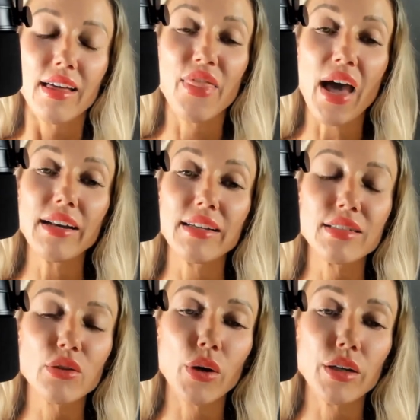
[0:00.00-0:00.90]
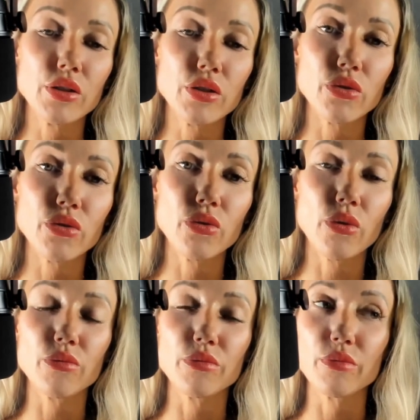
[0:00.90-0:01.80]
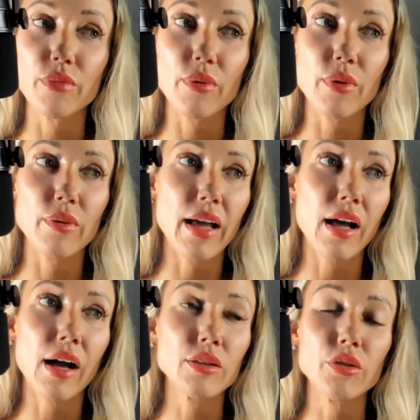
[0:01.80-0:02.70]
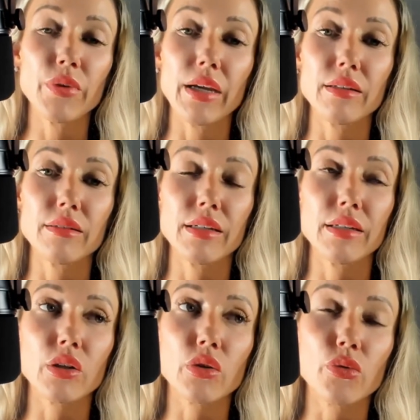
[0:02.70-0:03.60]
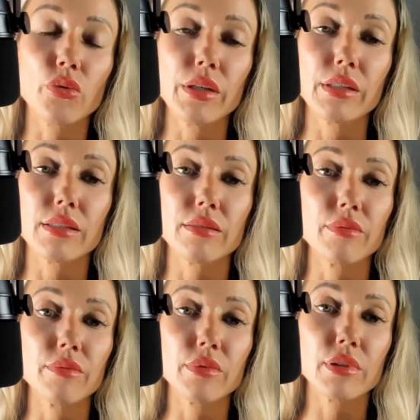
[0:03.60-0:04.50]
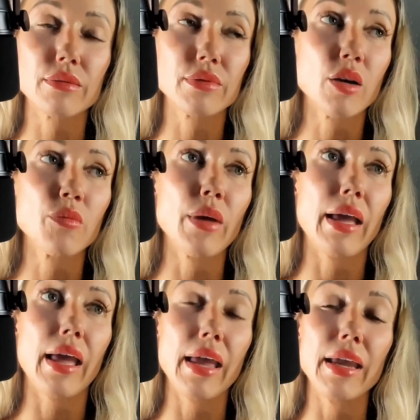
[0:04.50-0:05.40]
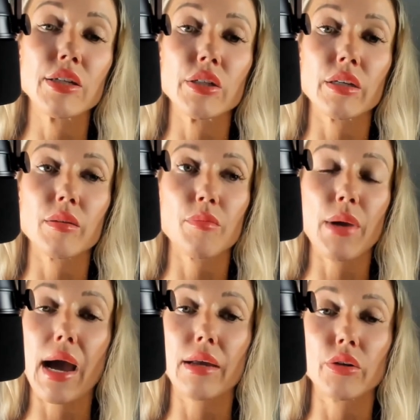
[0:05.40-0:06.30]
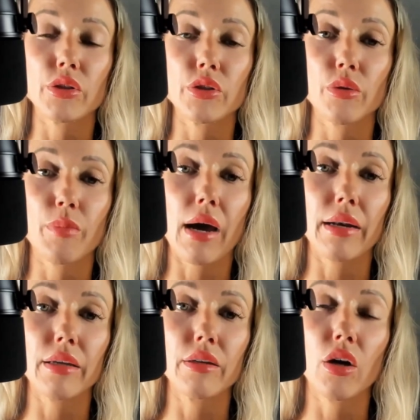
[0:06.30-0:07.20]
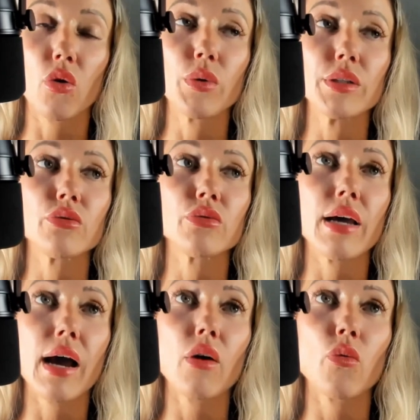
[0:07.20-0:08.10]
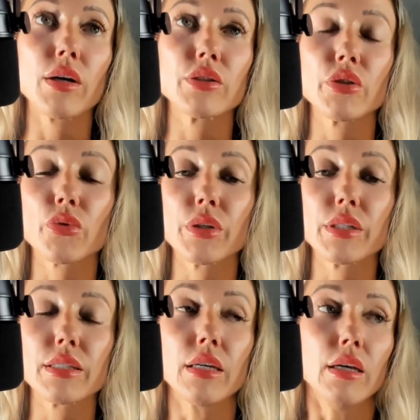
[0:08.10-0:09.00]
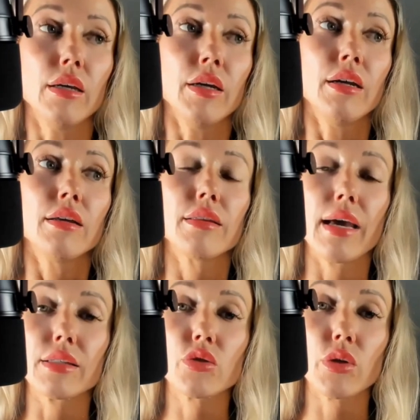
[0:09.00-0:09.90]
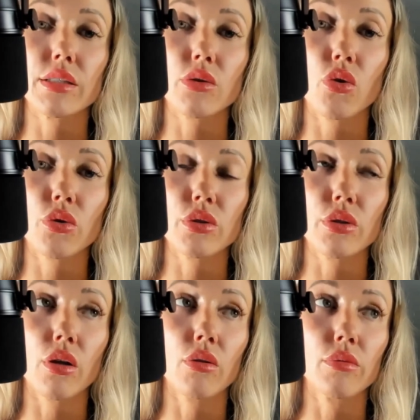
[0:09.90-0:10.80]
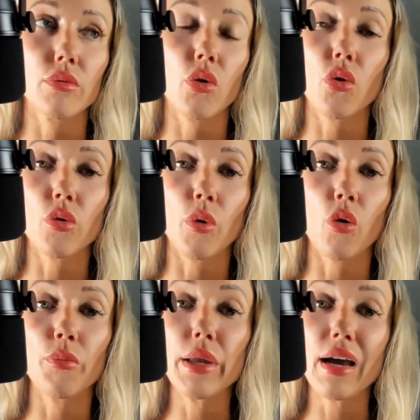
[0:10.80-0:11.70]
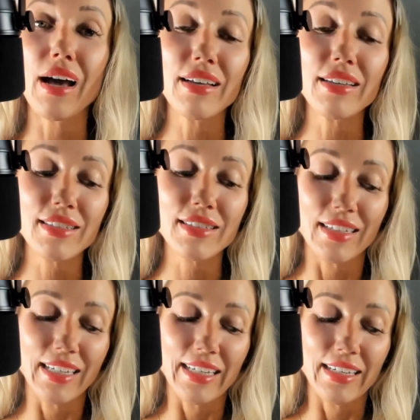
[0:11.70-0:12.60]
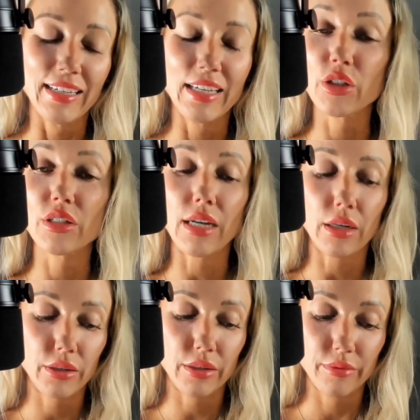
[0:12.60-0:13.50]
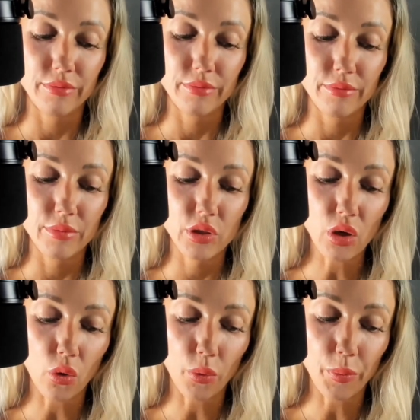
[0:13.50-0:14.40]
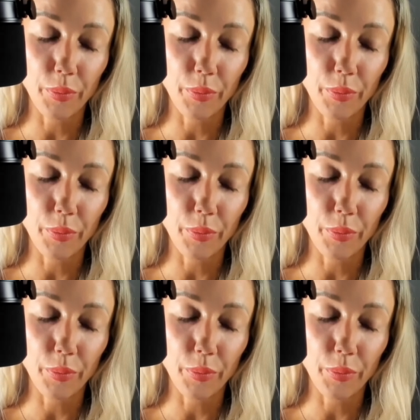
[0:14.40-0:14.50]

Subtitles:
that is going to elevate and increase some aging patterns in your body. We do not want to increase that stress cortisol hormone because it's just not good. So